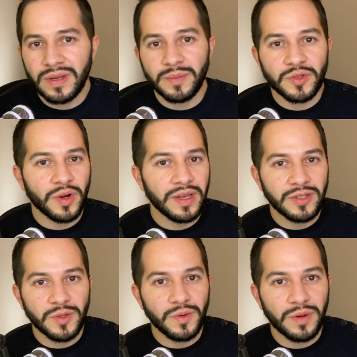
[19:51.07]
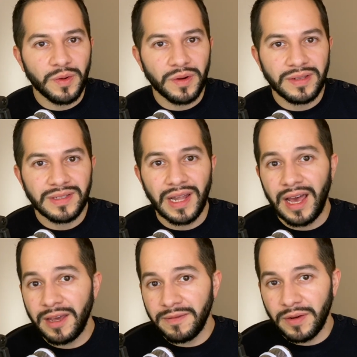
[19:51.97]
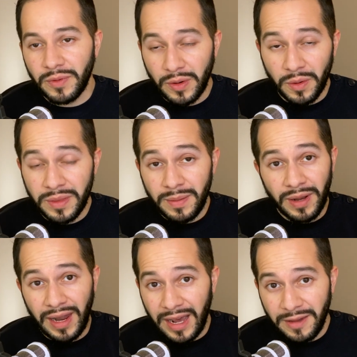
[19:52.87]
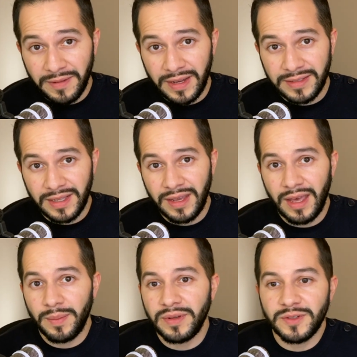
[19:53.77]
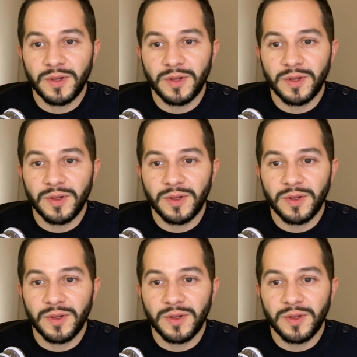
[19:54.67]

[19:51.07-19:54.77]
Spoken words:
I'm trying to record them live as they happen.